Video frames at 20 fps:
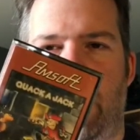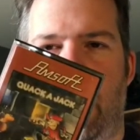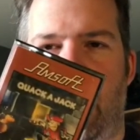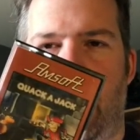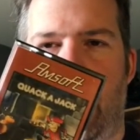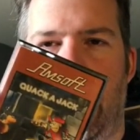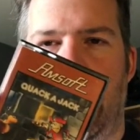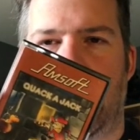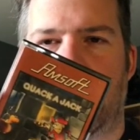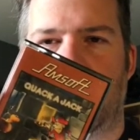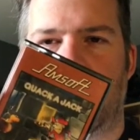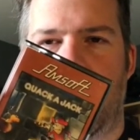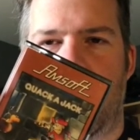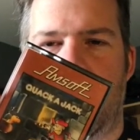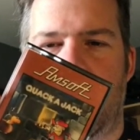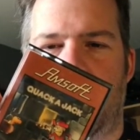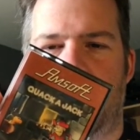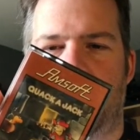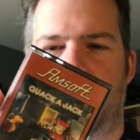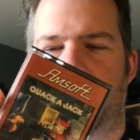
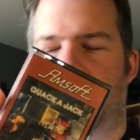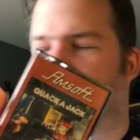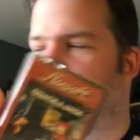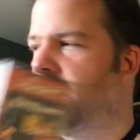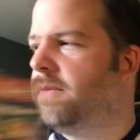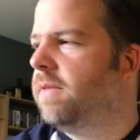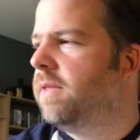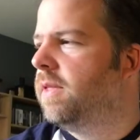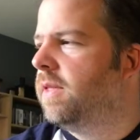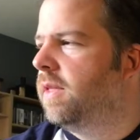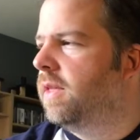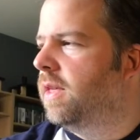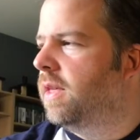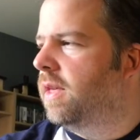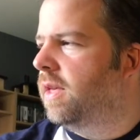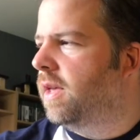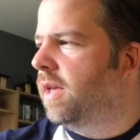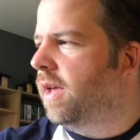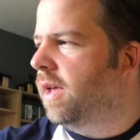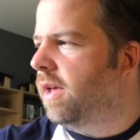Quackajack,
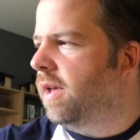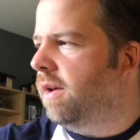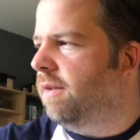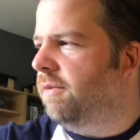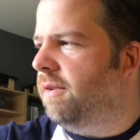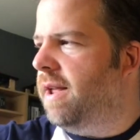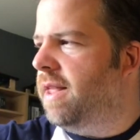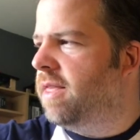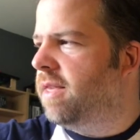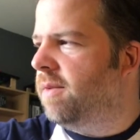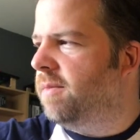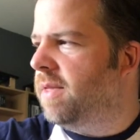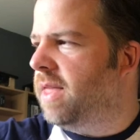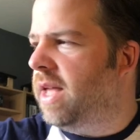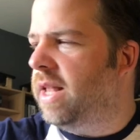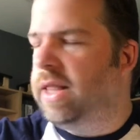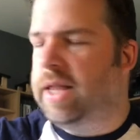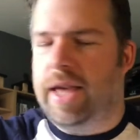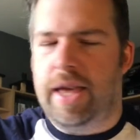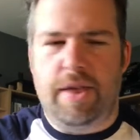I've read some of the
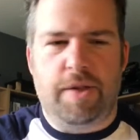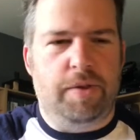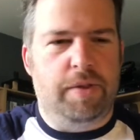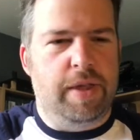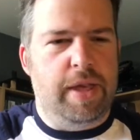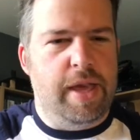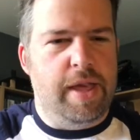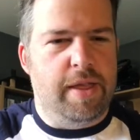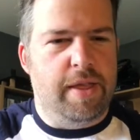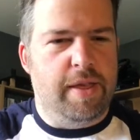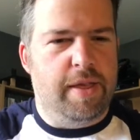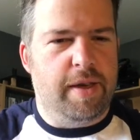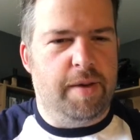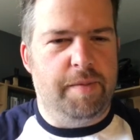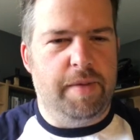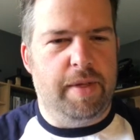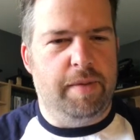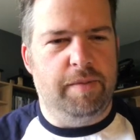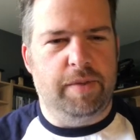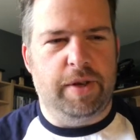inlays on these and
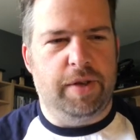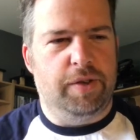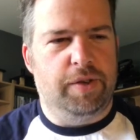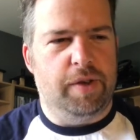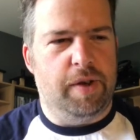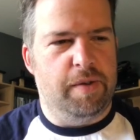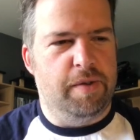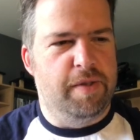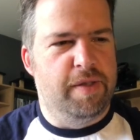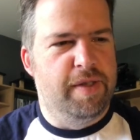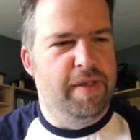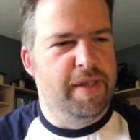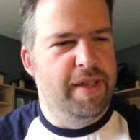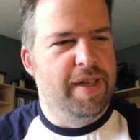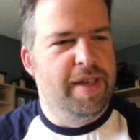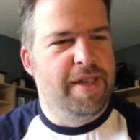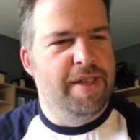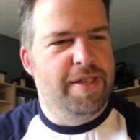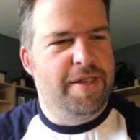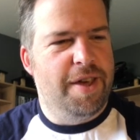some of them just
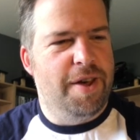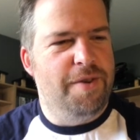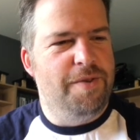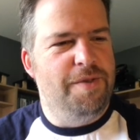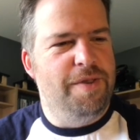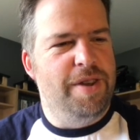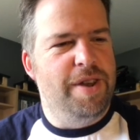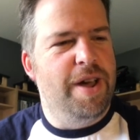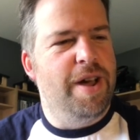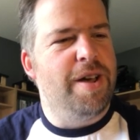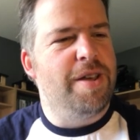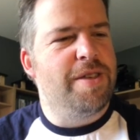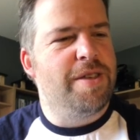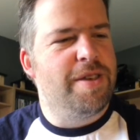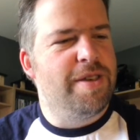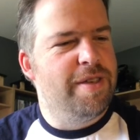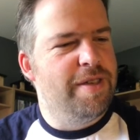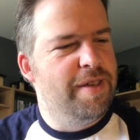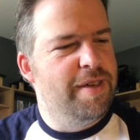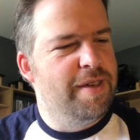sound nuts.
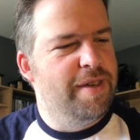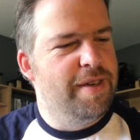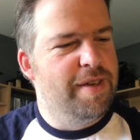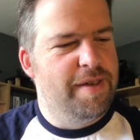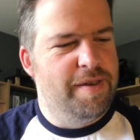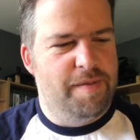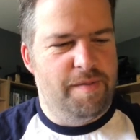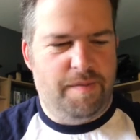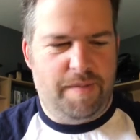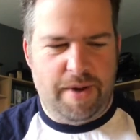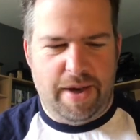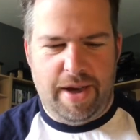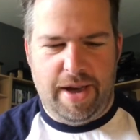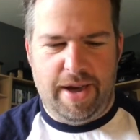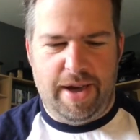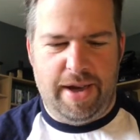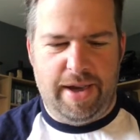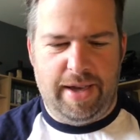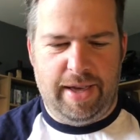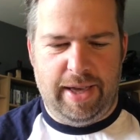
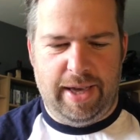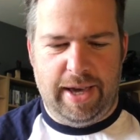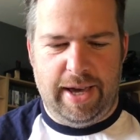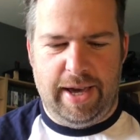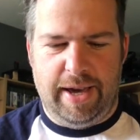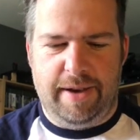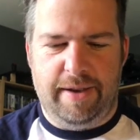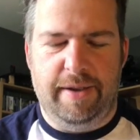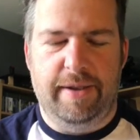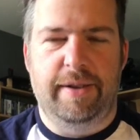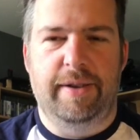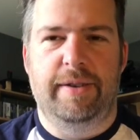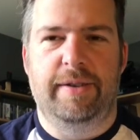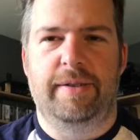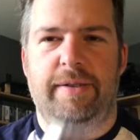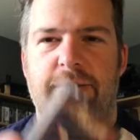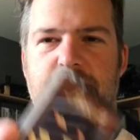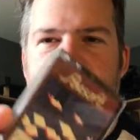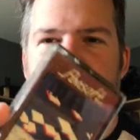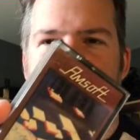But yeah,
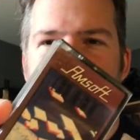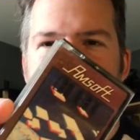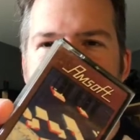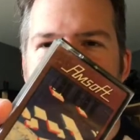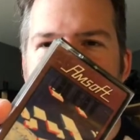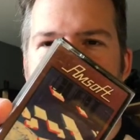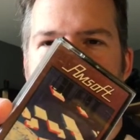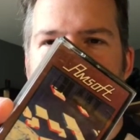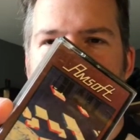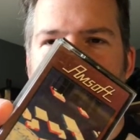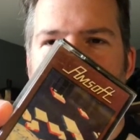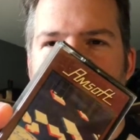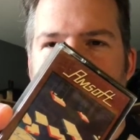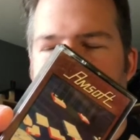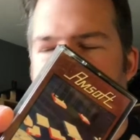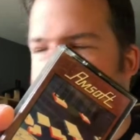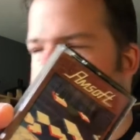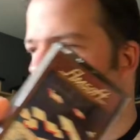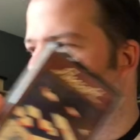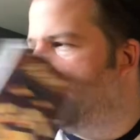
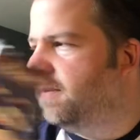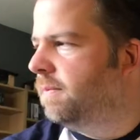Cubit.